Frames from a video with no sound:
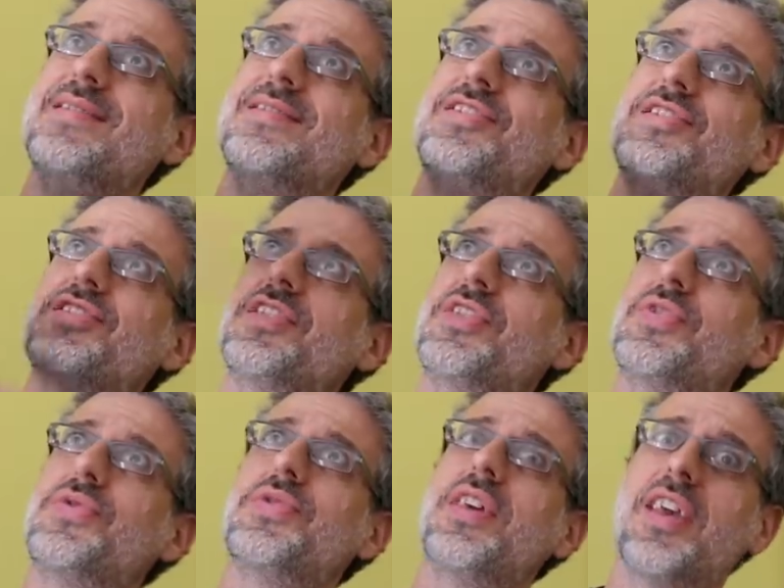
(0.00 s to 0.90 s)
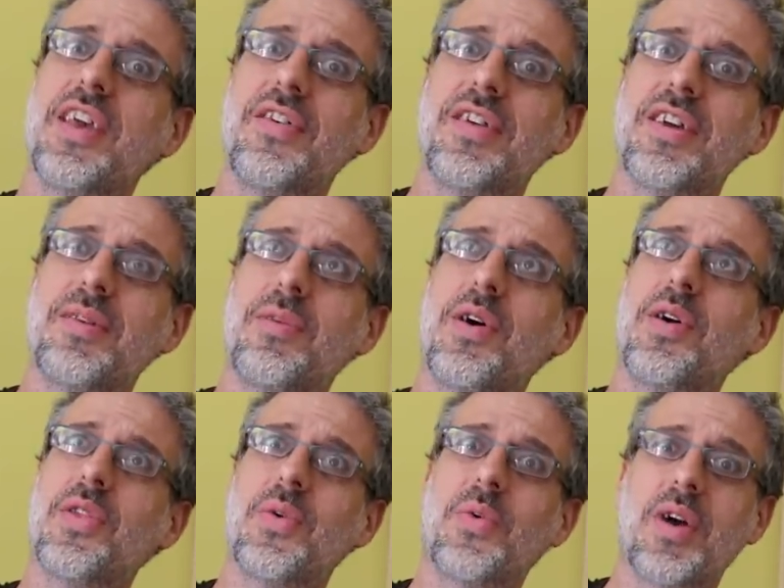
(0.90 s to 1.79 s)
and Cersei could hear him
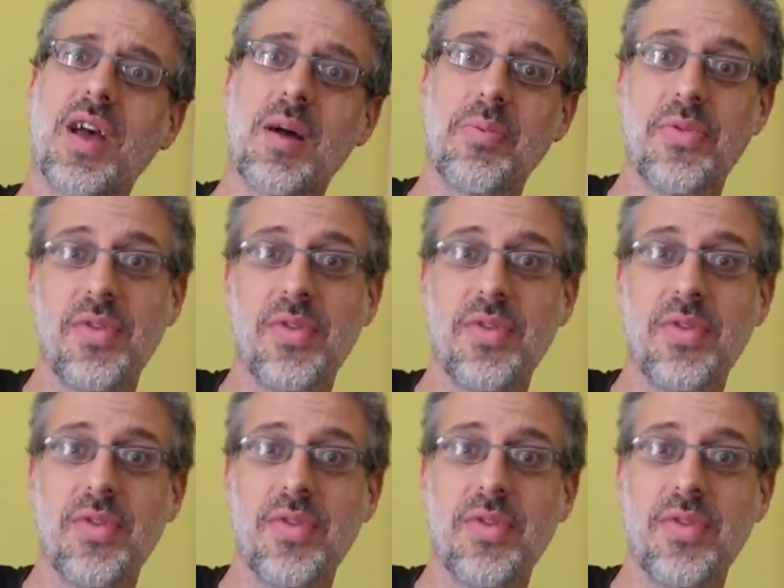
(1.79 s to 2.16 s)
all the way up